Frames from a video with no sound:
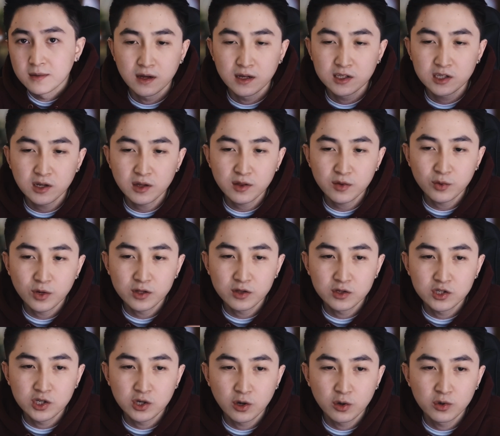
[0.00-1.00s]
I just want
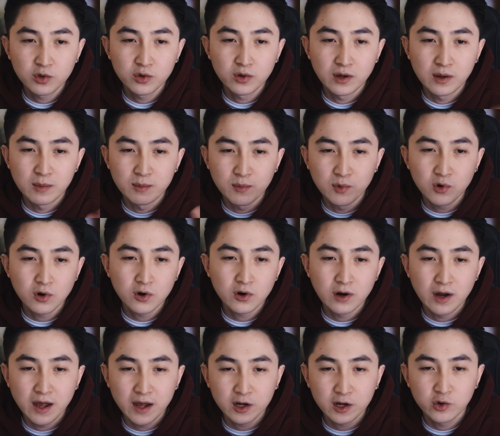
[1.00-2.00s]
to show you a
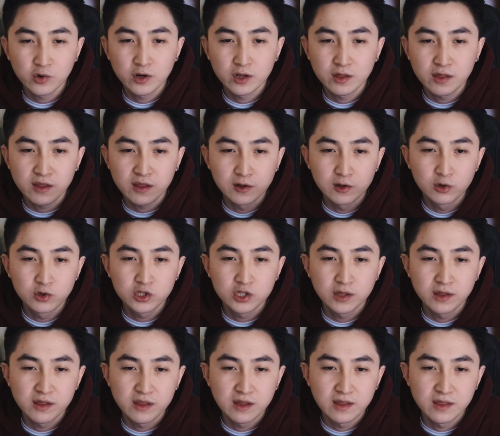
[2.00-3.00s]
more accurate
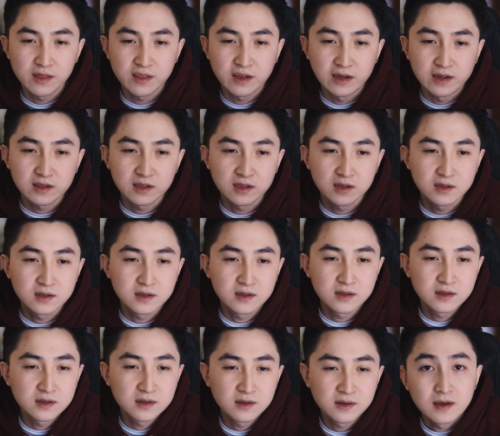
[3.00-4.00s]
solution than that.
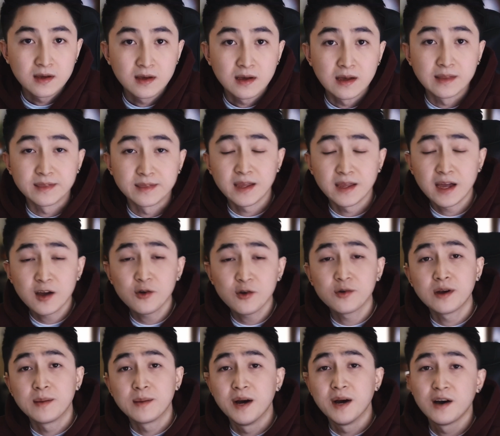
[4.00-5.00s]
And now
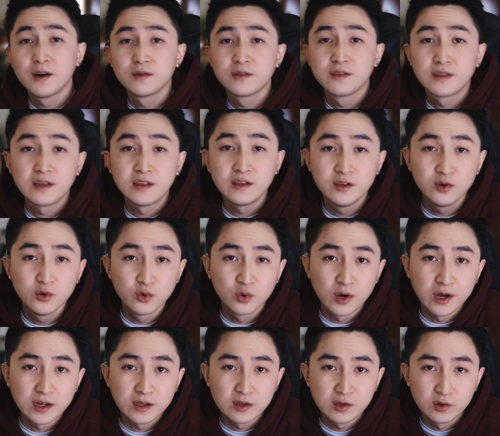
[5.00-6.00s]
about the new
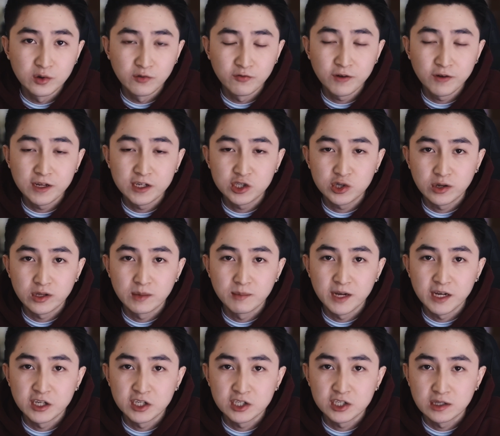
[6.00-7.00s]
way to do facial
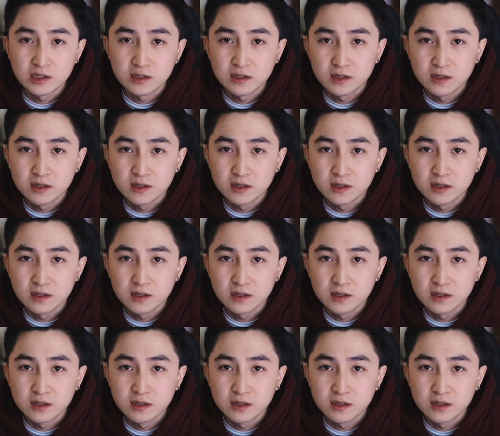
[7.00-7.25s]
animation.